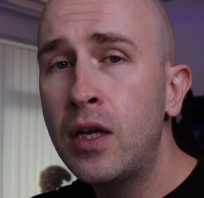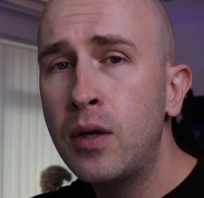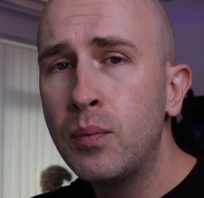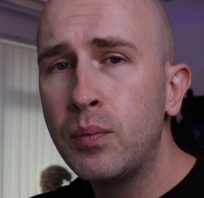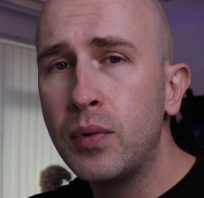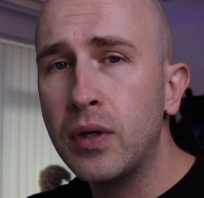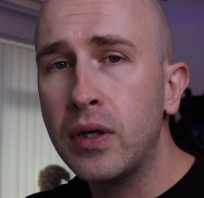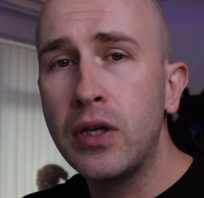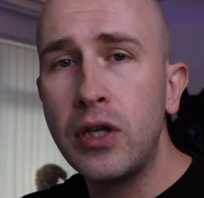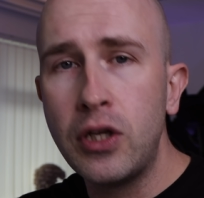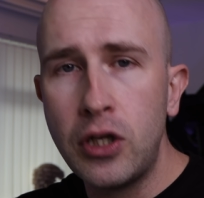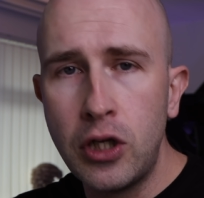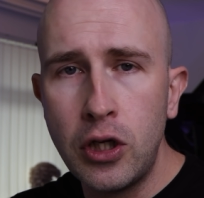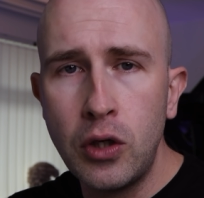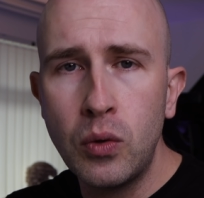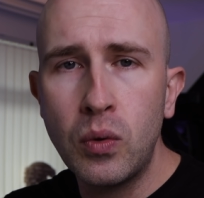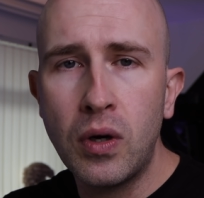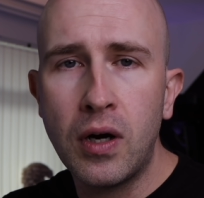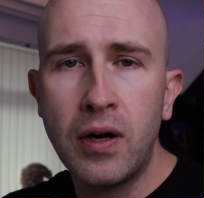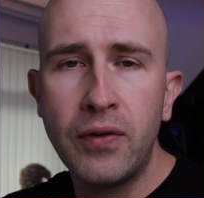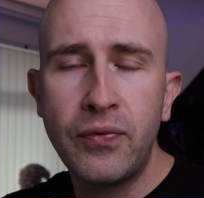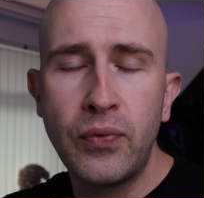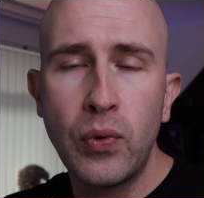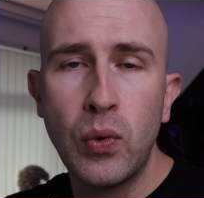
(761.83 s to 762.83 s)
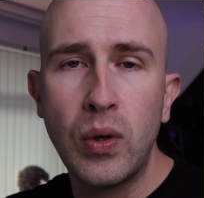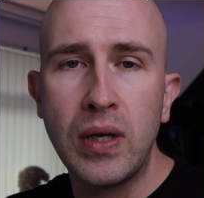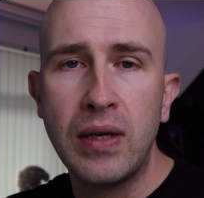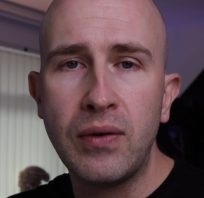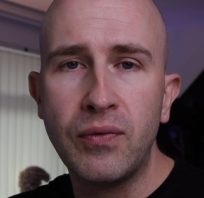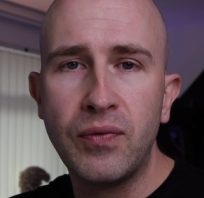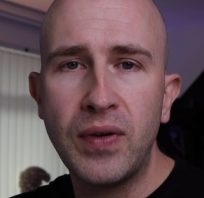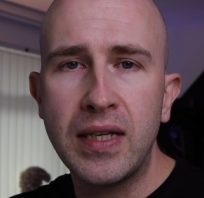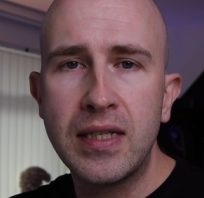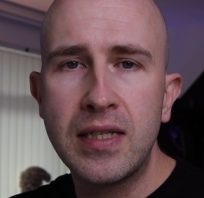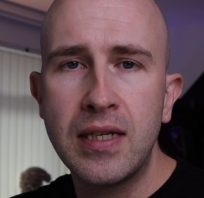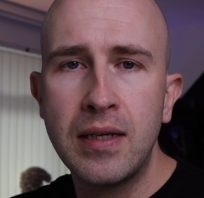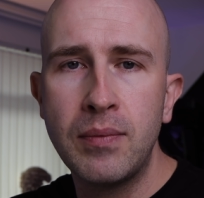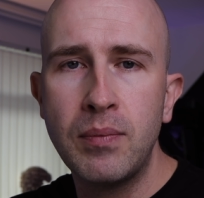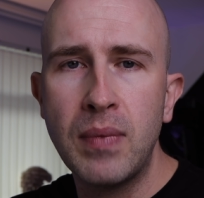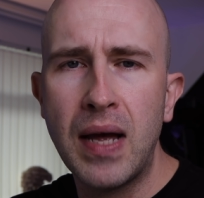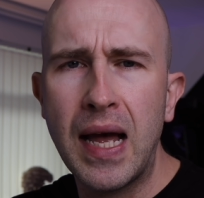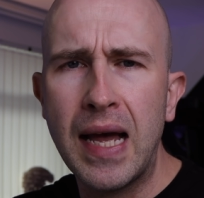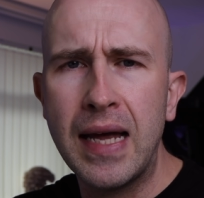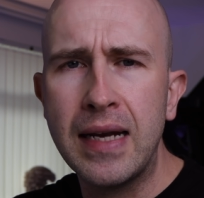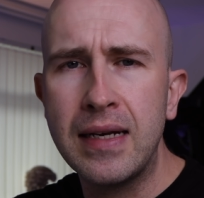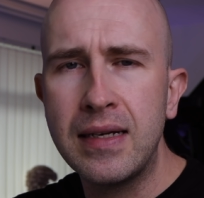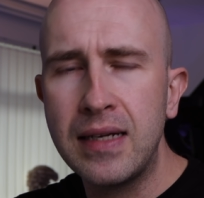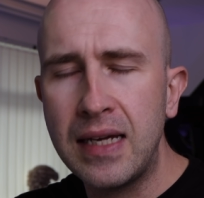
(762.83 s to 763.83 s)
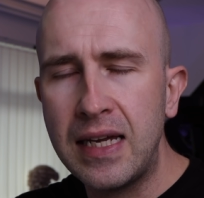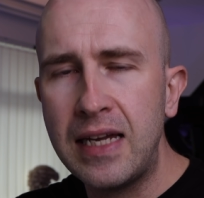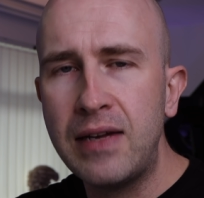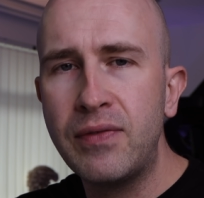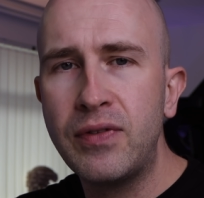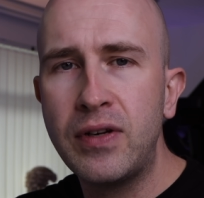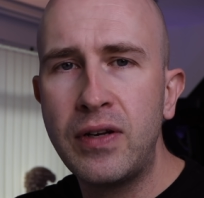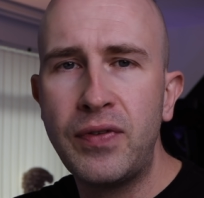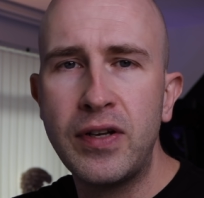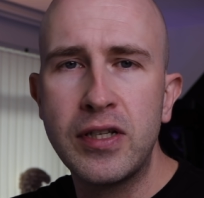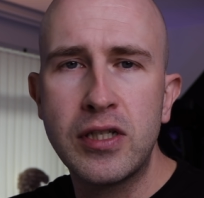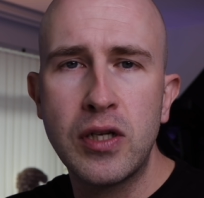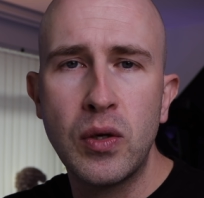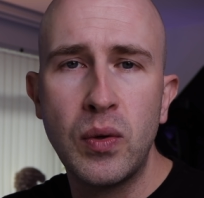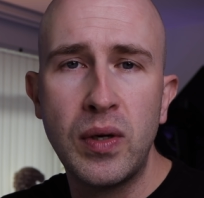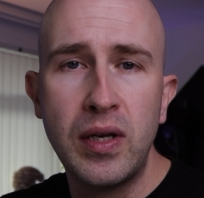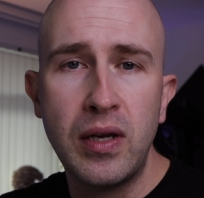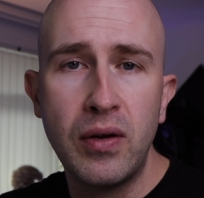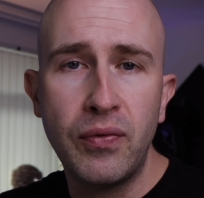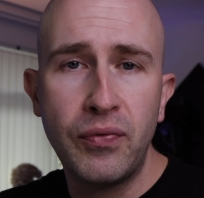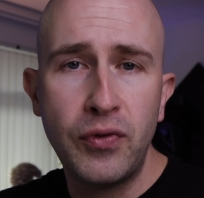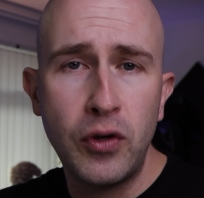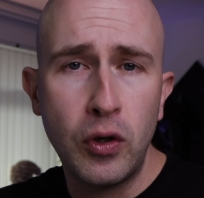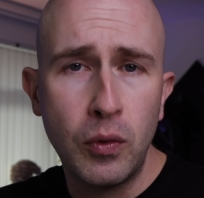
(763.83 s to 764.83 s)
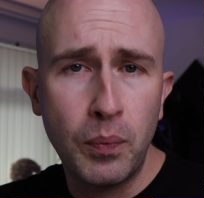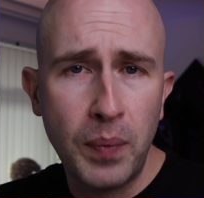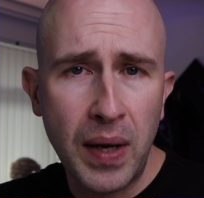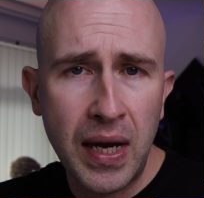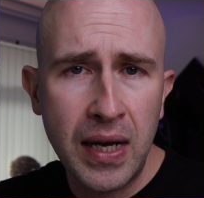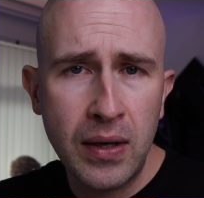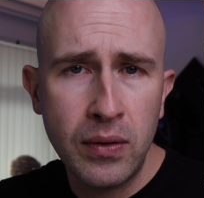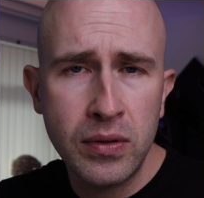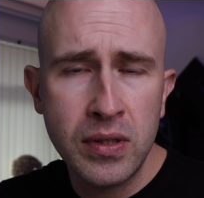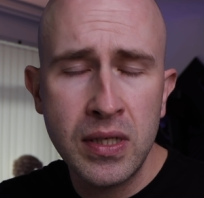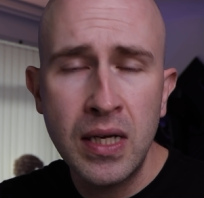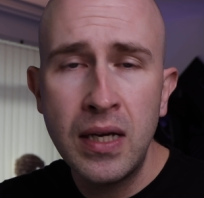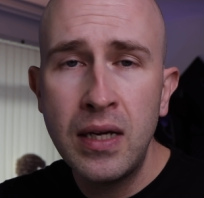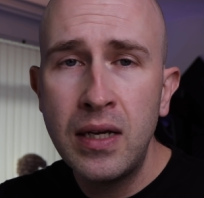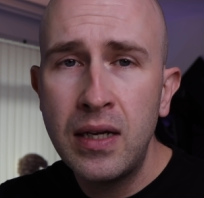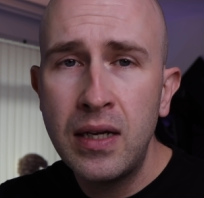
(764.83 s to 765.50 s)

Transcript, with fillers: but you are falling victim, and even if it's only a few pounds,